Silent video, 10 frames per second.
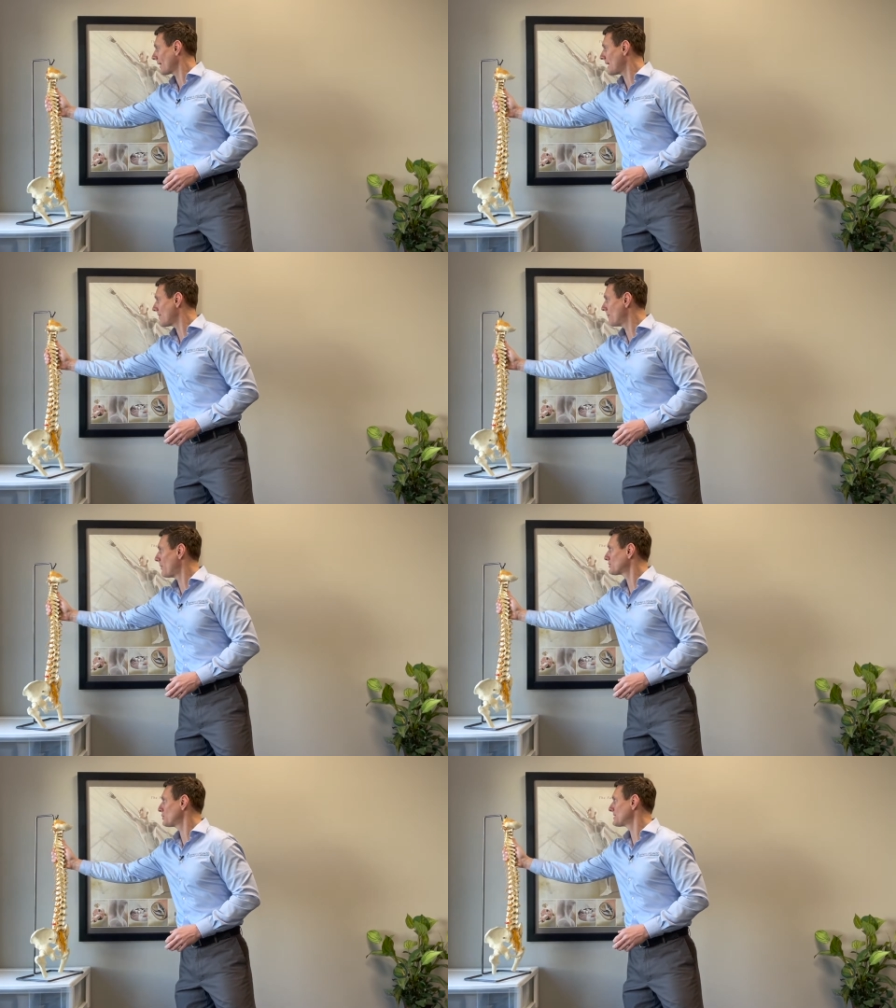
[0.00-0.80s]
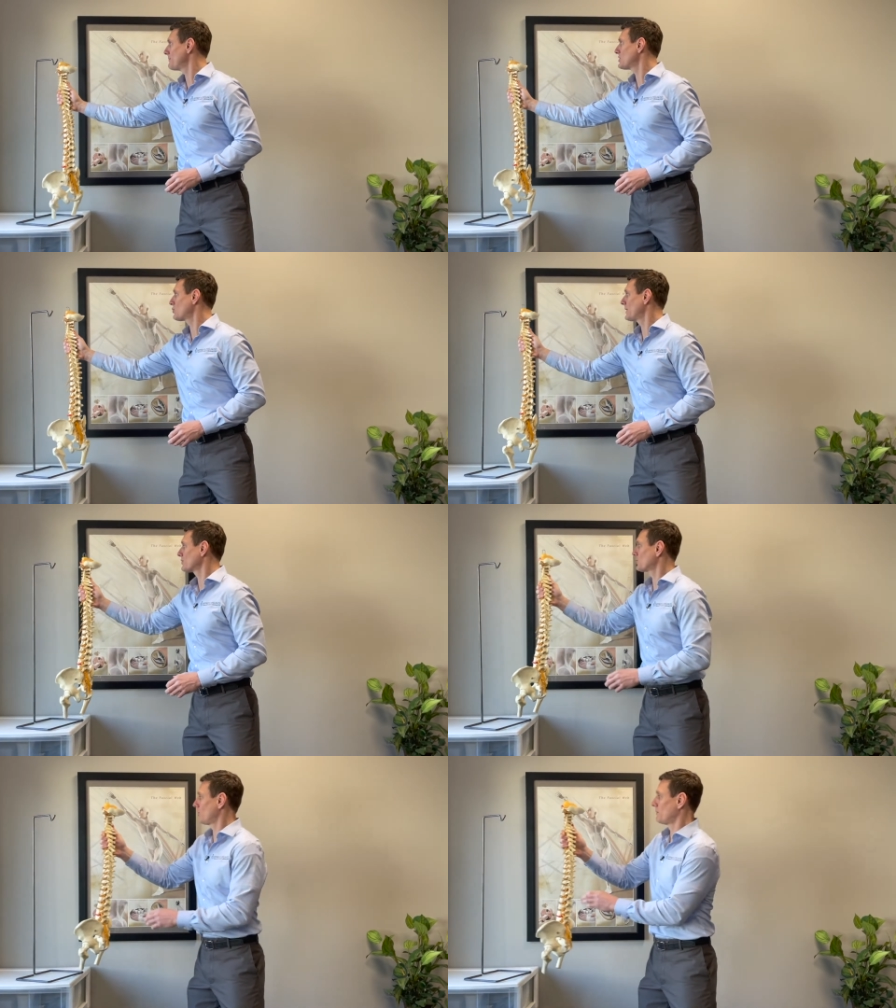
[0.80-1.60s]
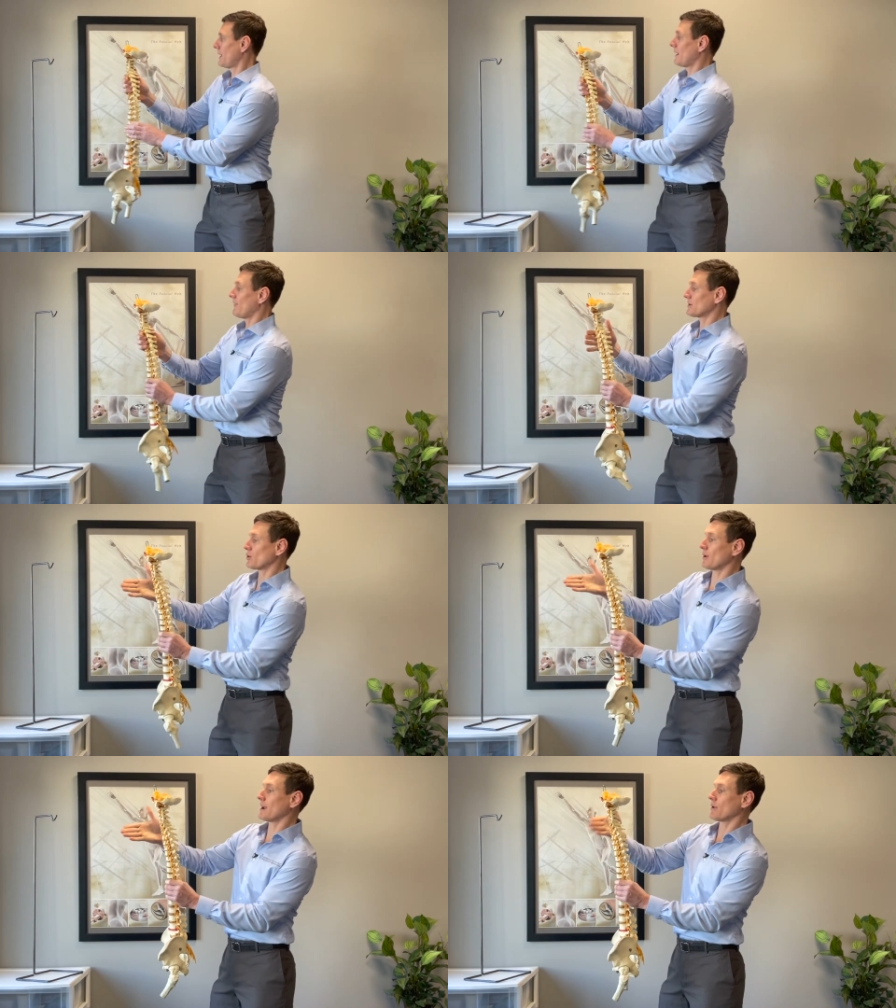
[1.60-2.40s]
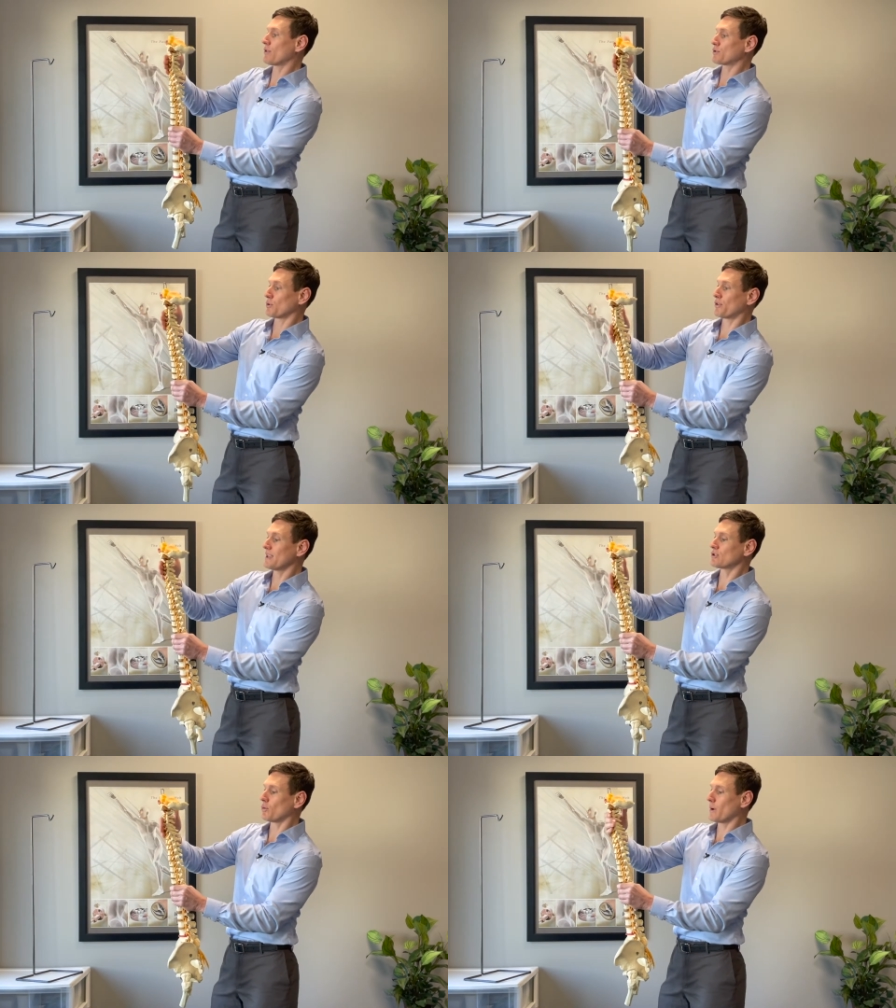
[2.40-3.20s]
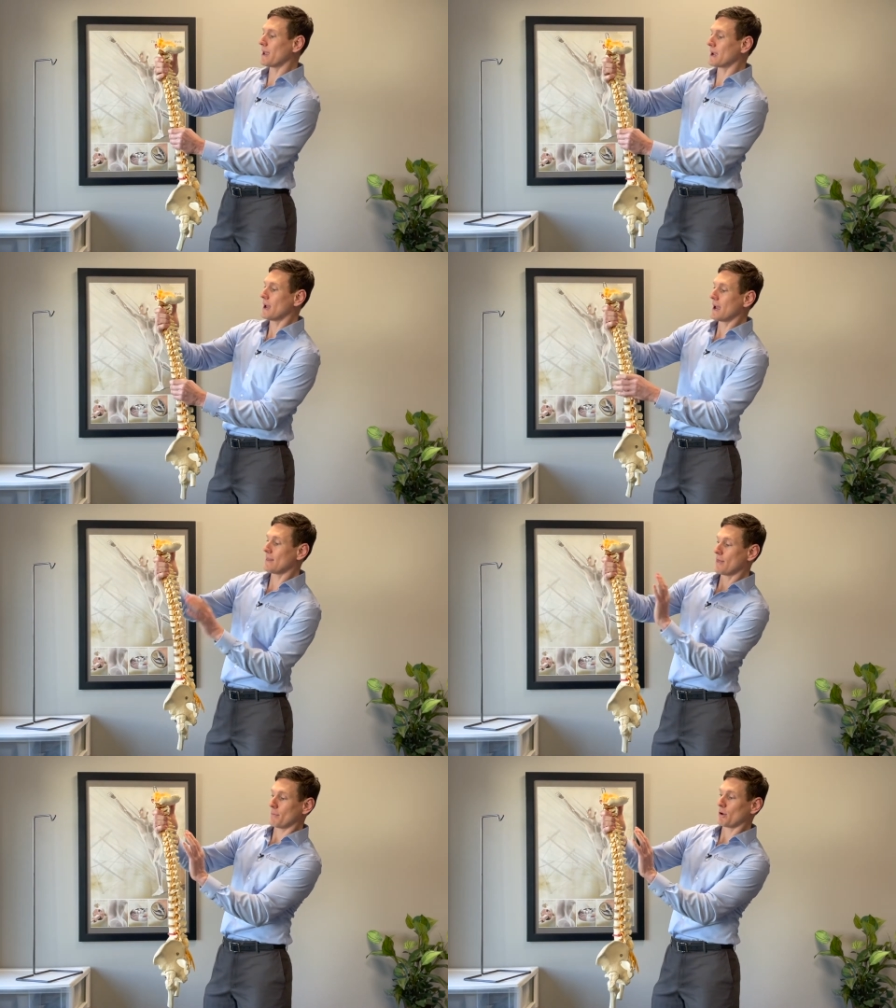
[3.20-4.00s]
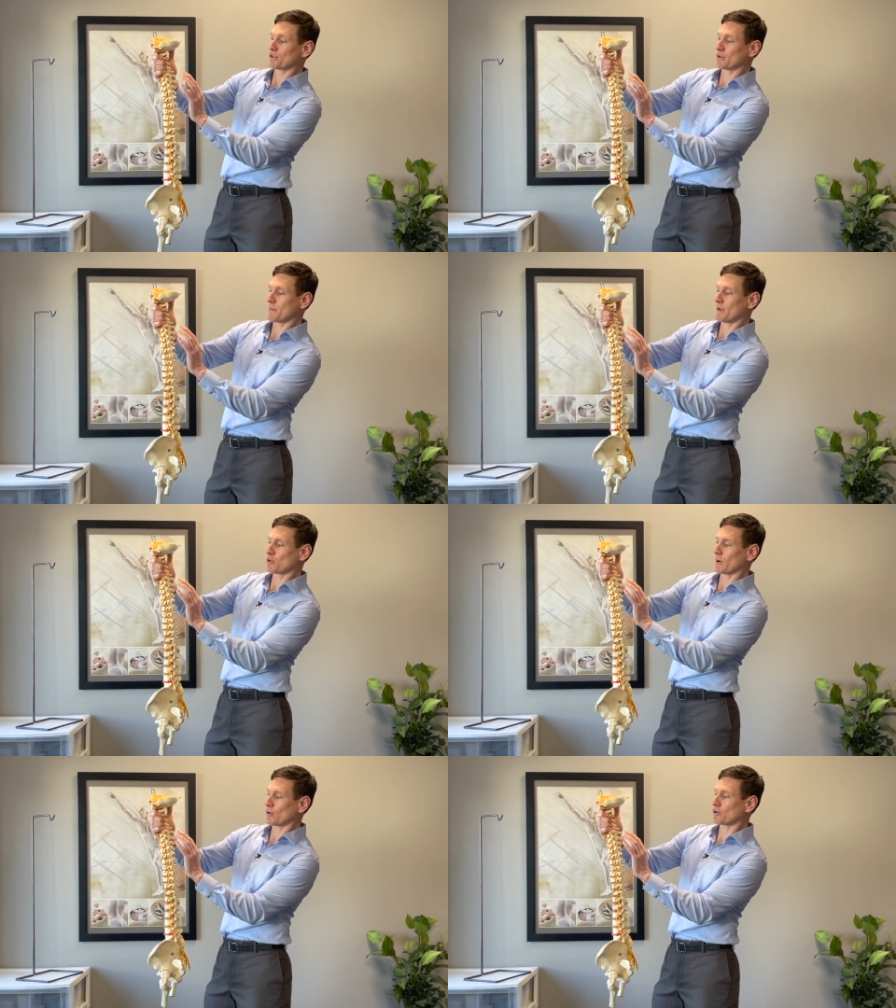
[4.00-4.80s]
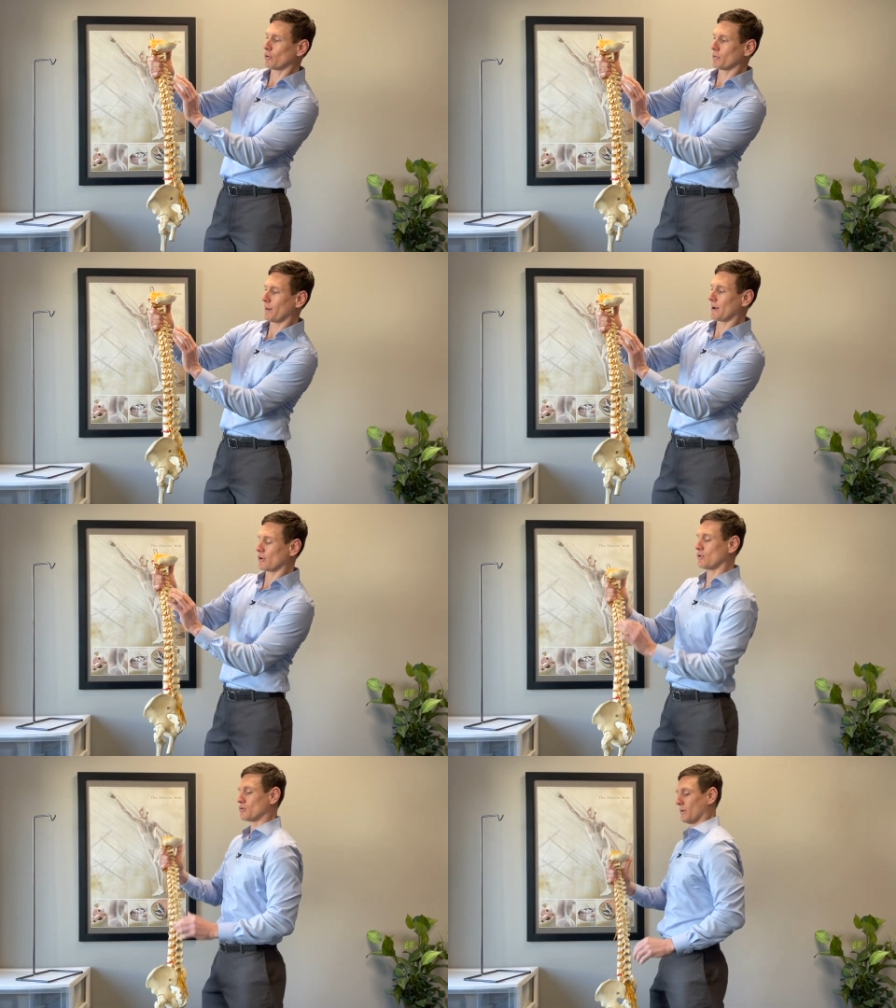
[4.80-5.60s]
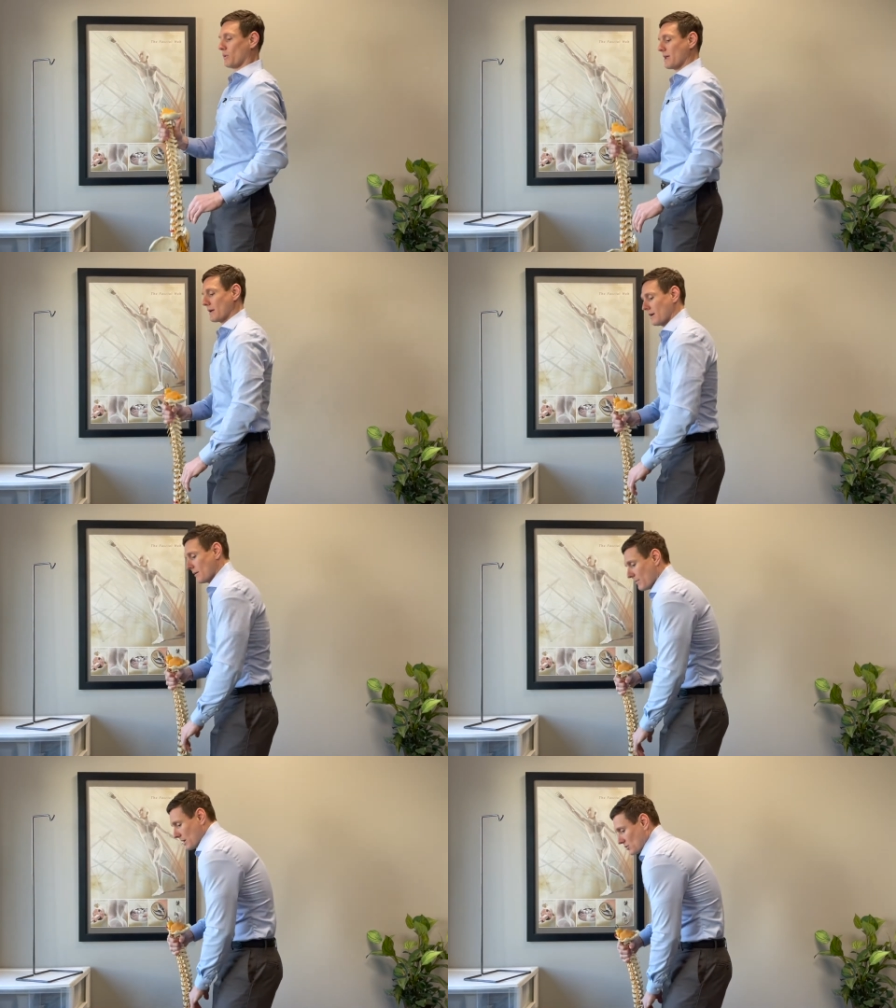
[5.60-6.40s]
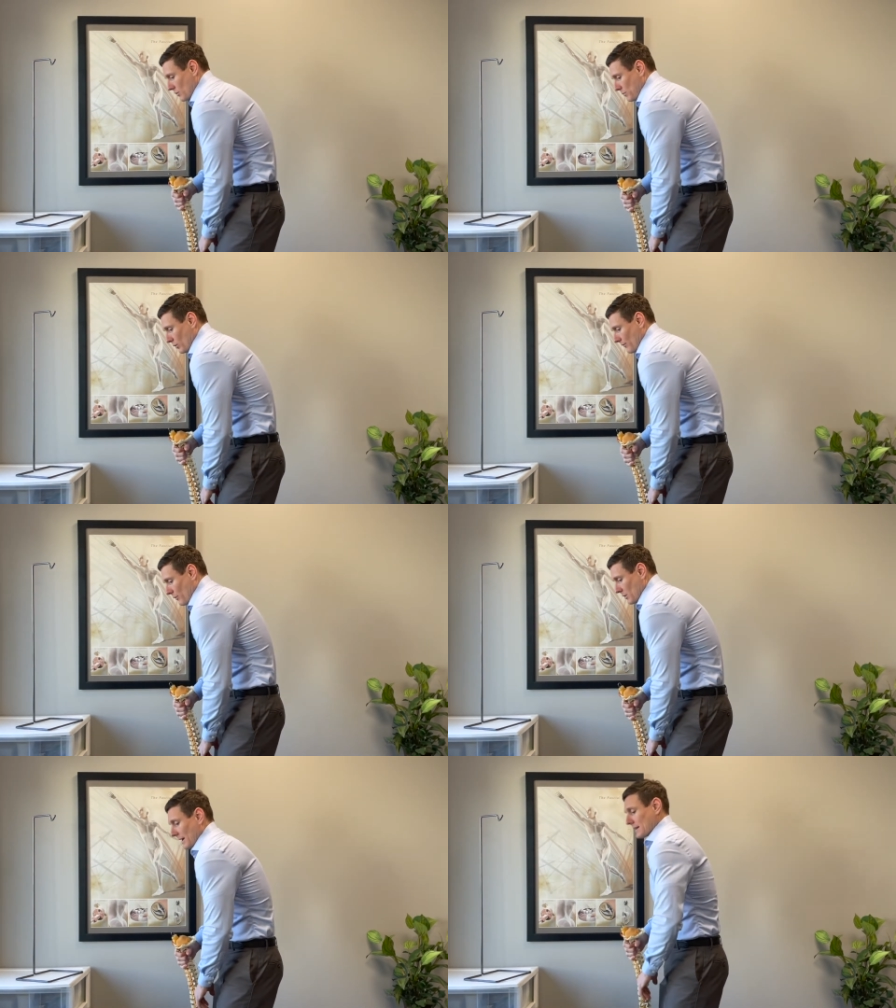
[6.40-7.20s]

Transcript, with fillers: And the muscles in between our shoulder blade, if I show you here, so these are weak, and then the muscles in between our shoulder blade are usually weak because we're pulled forward like